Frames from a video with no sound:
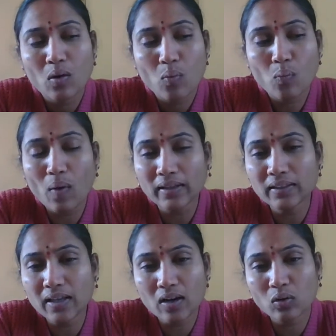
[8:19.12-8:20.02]
why
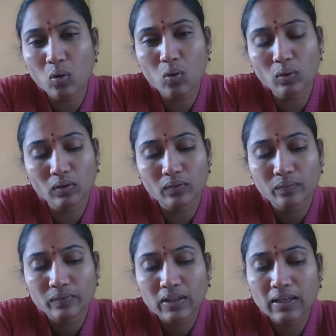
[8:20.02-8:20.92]
there are no
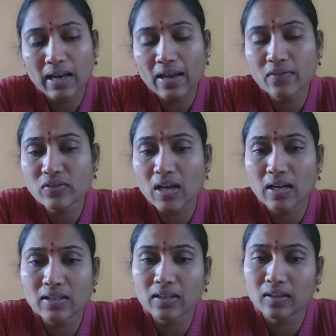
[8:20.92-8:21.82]
lives as
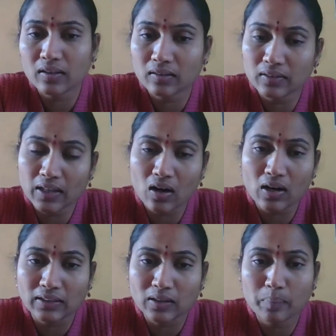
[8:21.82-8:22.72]
there on
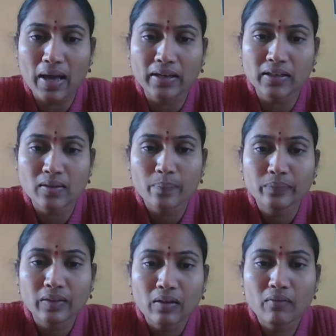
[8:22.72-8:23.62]
other planets?
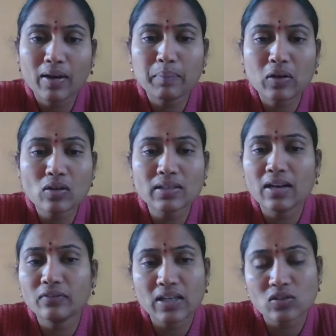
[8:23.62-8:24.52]
Why? Because
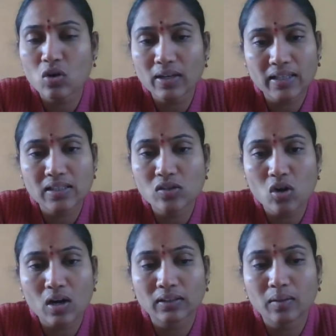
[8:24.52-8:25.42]
life does not exist on
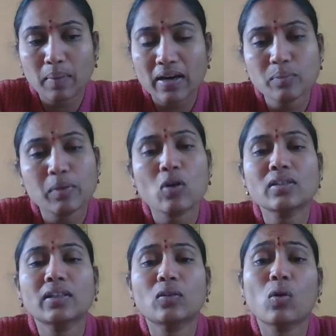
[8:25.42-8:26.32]
other planets, because
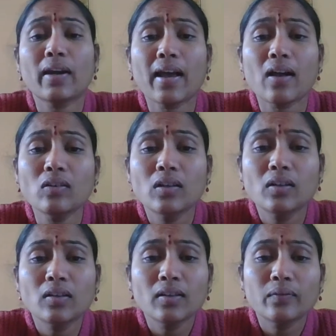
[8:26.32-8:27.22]
they don't have
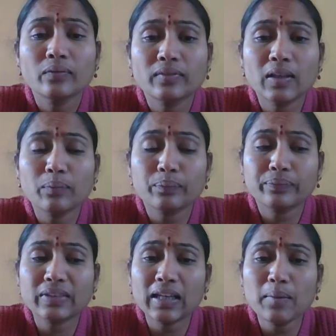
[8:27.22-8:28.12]
the
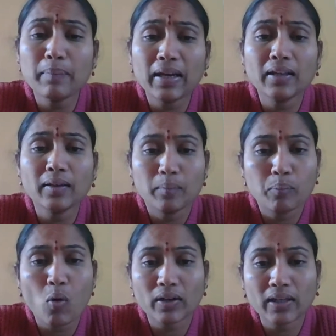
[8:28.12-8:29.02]
three main
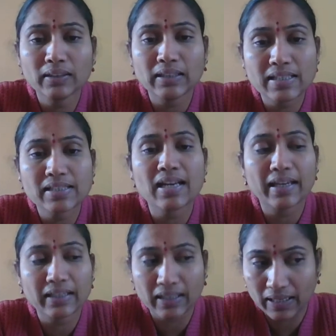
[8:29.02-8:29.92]
important things like
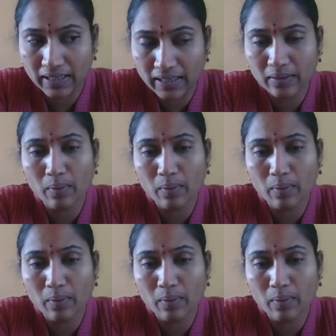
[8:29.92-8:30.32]
air,